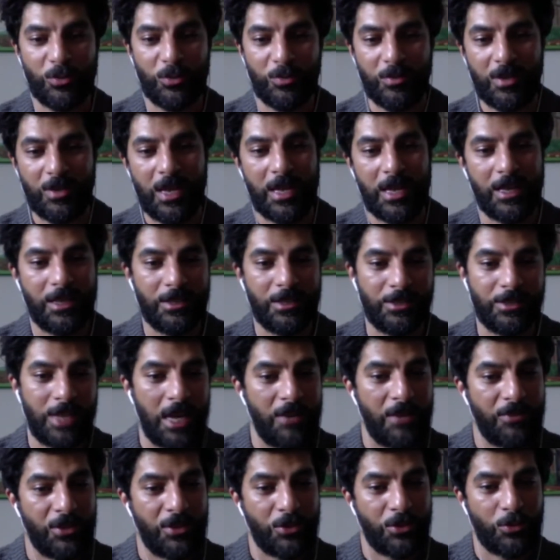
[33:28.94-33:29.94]
like, say,
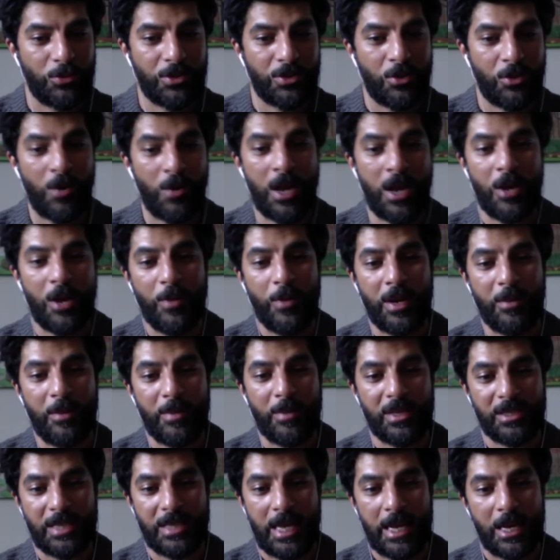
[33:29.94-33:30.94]
if this was a right-wing
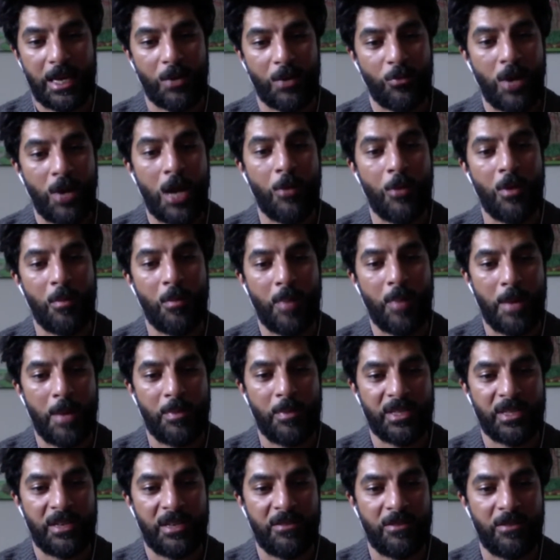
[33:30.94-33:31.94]
mistake and right-wing
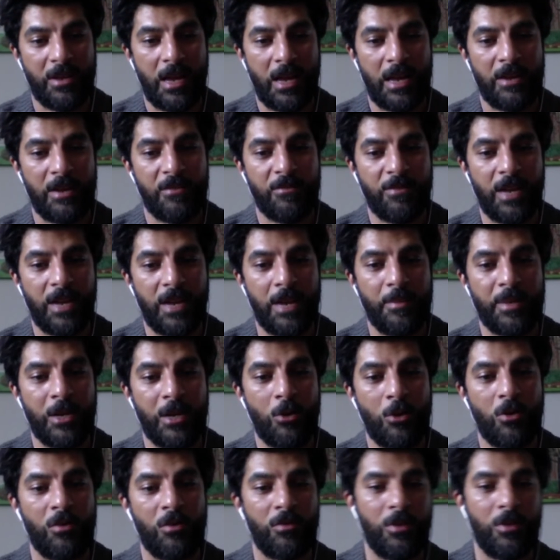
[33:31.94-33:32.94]
papers and hadn't flamed it,
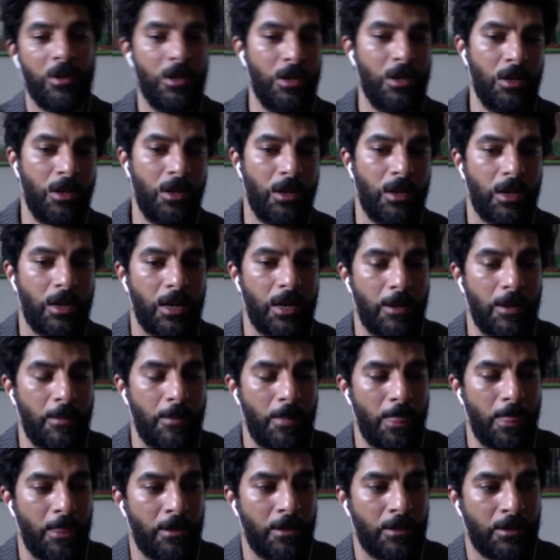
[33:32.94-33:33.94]
or
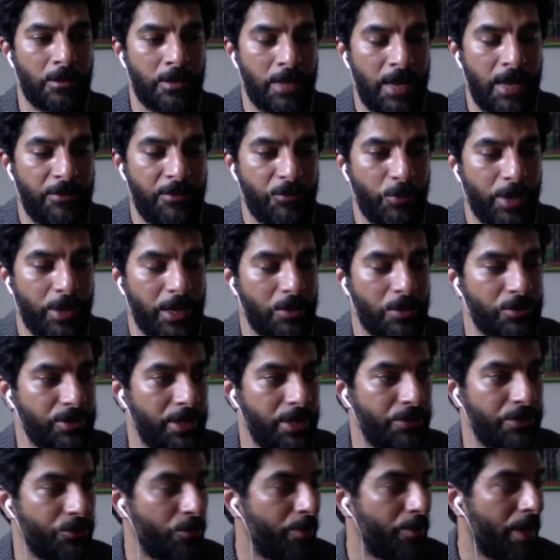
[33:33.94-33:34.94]
left-wing or
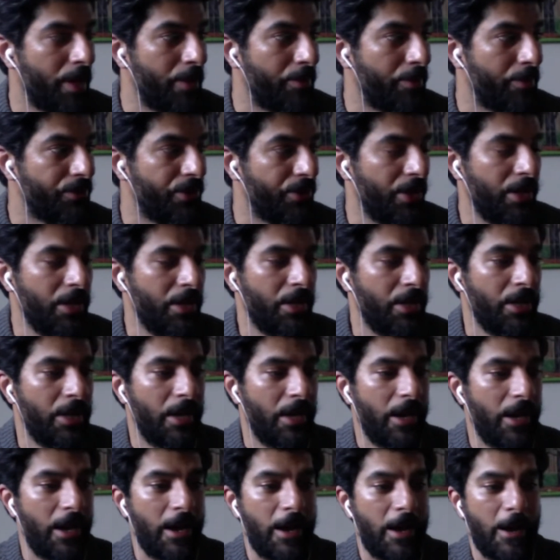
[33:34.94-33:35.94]
central papers,
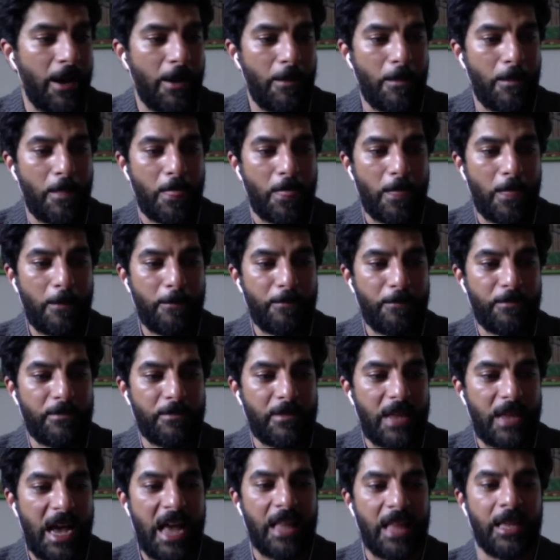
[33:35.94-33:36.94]

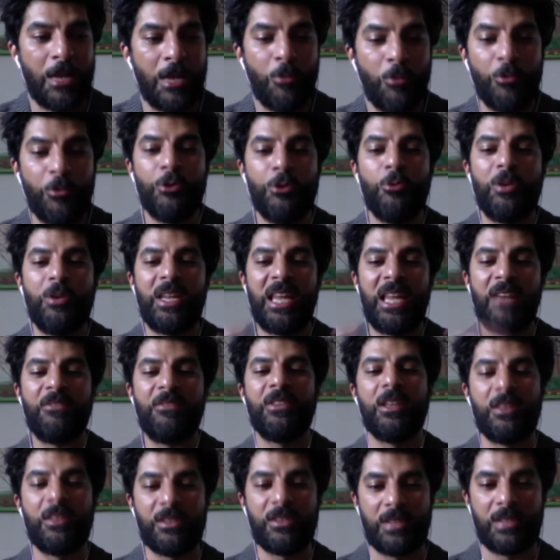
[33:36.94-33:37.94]
you would give the
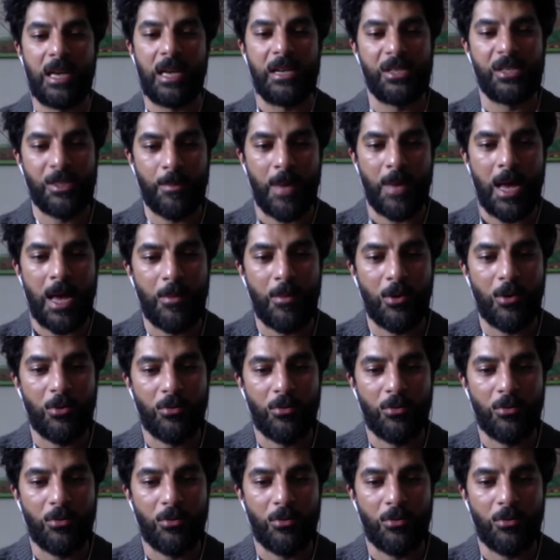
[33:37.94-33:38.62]
other side some ammo.